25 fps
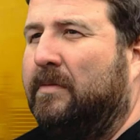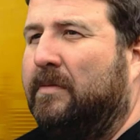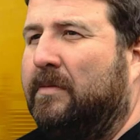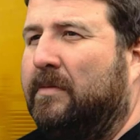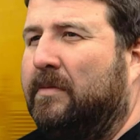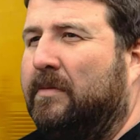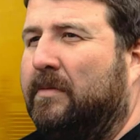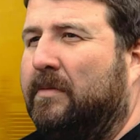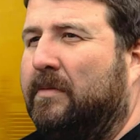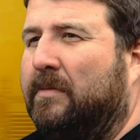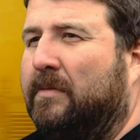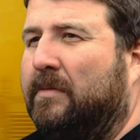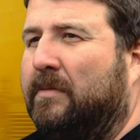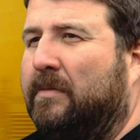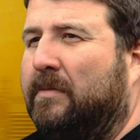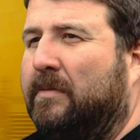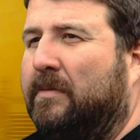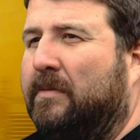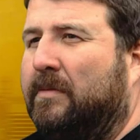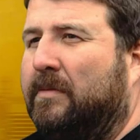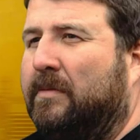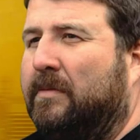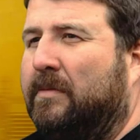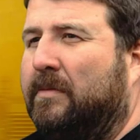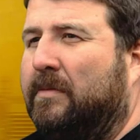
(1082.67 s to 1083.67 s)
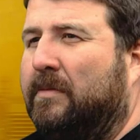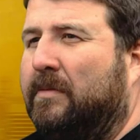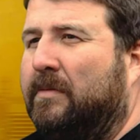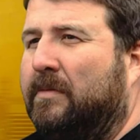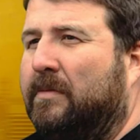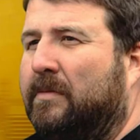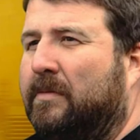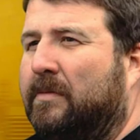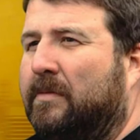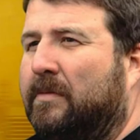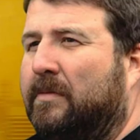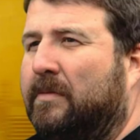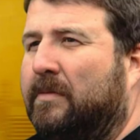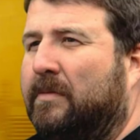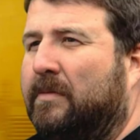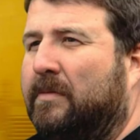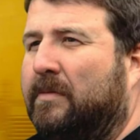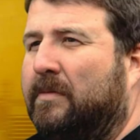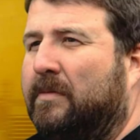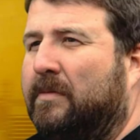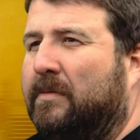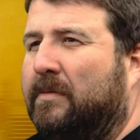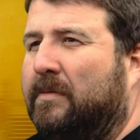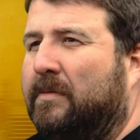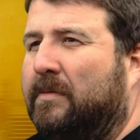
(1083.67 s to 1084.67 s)

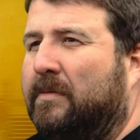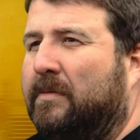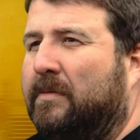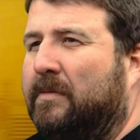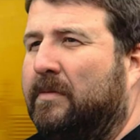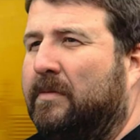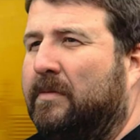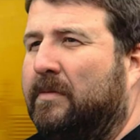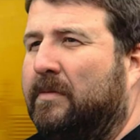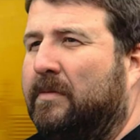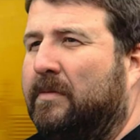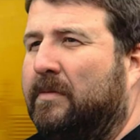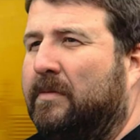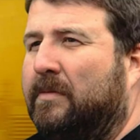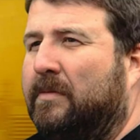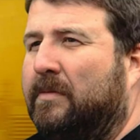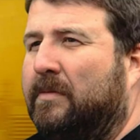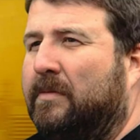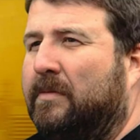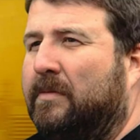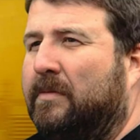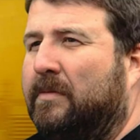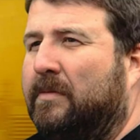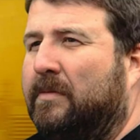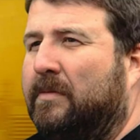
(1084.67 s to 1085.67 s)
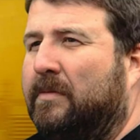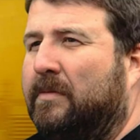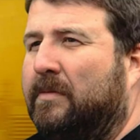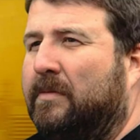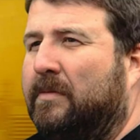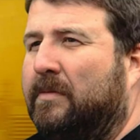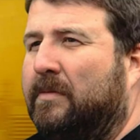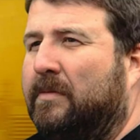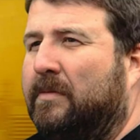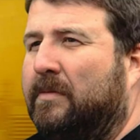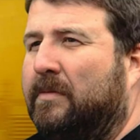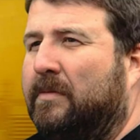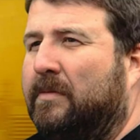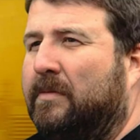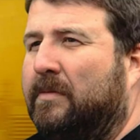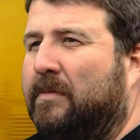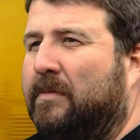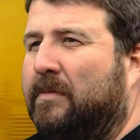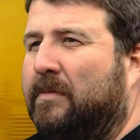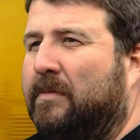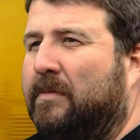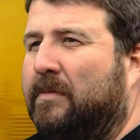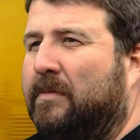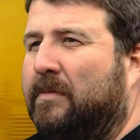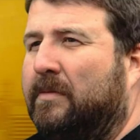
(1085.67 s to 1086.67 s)

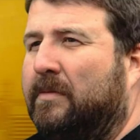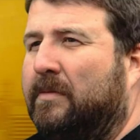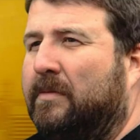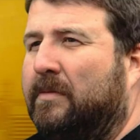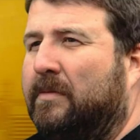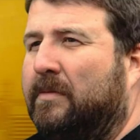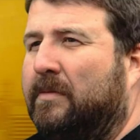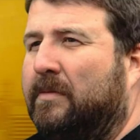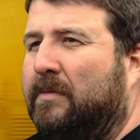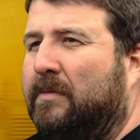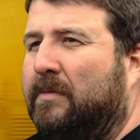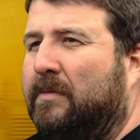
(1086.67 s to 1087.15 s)
The face doesn't move, so there is nothing to read.